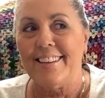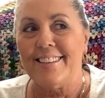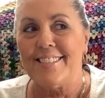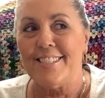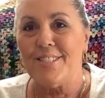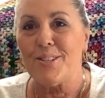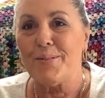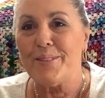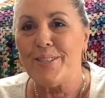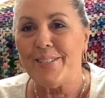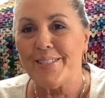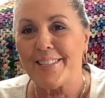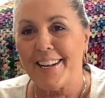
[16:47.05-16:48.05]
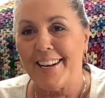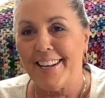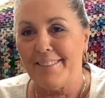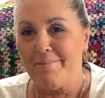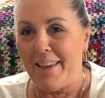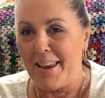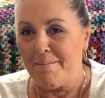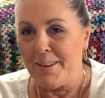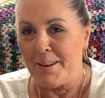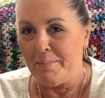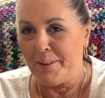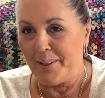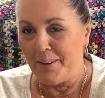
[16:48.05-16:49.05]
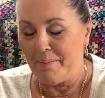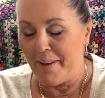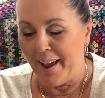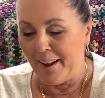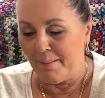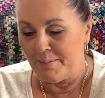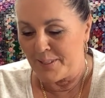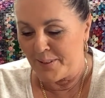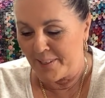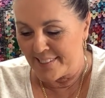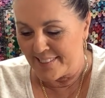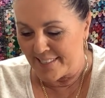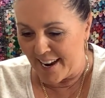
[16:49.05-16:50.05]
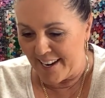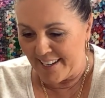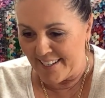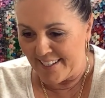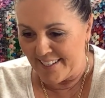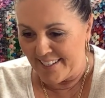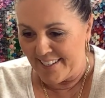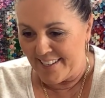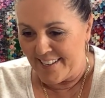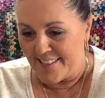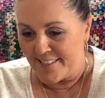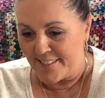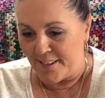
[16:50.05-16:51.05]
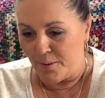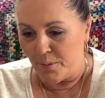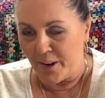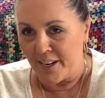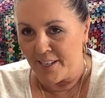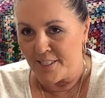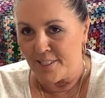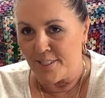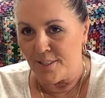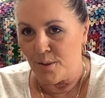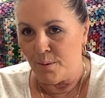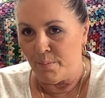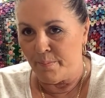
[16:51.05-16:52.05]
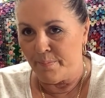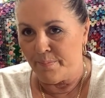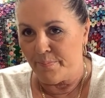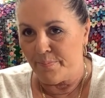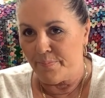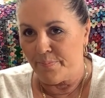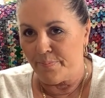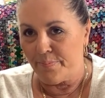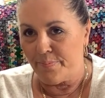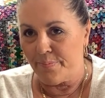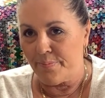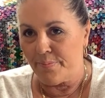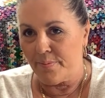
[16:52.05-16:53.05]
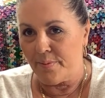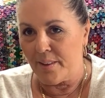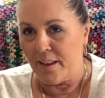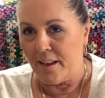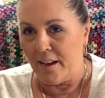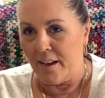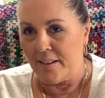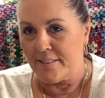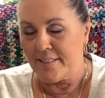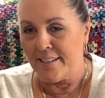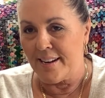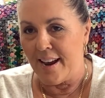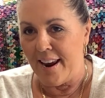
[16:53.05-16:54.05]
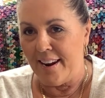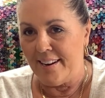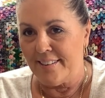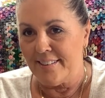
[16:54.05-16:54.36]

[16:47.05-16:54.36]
She told me she's gonna make me a Billy bag. I'm so excited. So we're gonna Zoom uh, tonight.